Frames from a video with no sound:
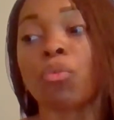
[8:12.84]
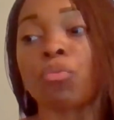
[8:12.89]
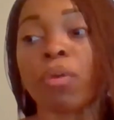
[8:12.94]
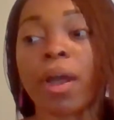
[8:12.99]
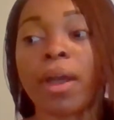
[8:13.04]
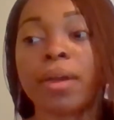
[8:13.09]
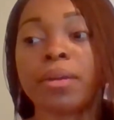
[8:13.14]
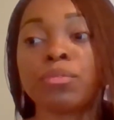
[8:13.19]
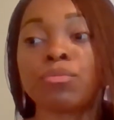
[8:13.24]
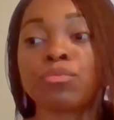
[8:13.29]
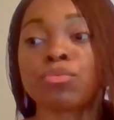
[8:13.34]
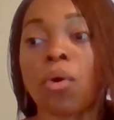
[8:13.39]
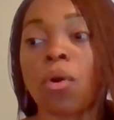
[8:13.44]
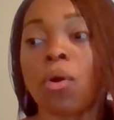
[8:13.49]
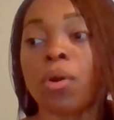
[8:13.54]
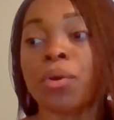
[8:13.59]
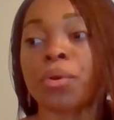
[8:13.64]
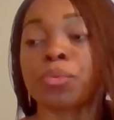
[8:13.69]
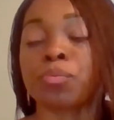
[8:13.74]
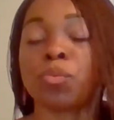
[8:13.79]
right and
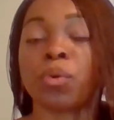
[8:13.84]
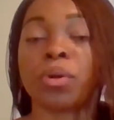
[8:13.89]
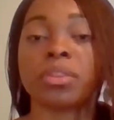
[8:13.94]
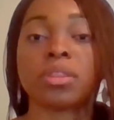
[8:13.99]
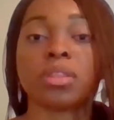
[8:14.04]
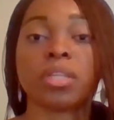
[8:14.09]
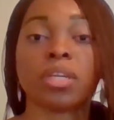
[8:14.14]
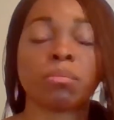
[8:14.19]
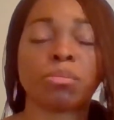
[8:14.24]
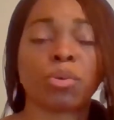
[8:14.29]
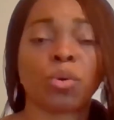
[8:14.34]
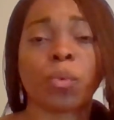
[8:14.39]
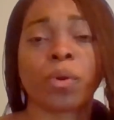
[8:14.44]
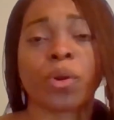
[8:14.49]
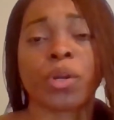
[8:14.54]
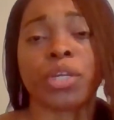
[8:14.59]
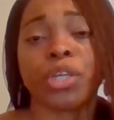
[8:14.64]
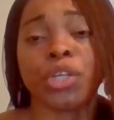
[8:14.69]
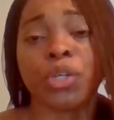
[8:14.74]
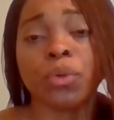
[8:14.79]
wrong are one thing, but
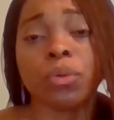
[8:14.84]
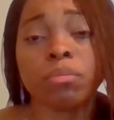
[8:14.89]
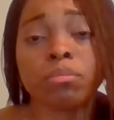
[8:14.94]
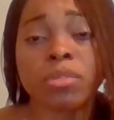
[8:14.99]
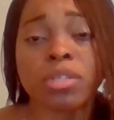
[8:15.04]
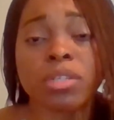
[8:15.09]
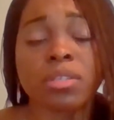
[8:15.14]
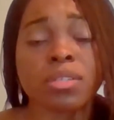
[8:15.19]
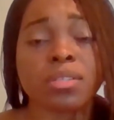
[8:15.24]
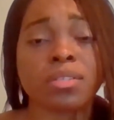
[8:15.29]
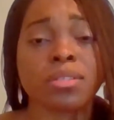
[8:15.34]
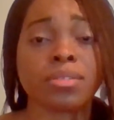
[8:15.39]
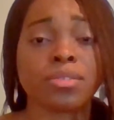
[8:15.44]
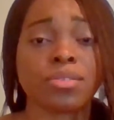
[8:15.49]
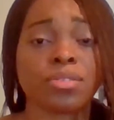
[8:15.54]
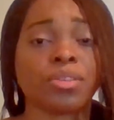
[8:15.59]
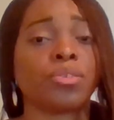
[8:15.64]
we're humans.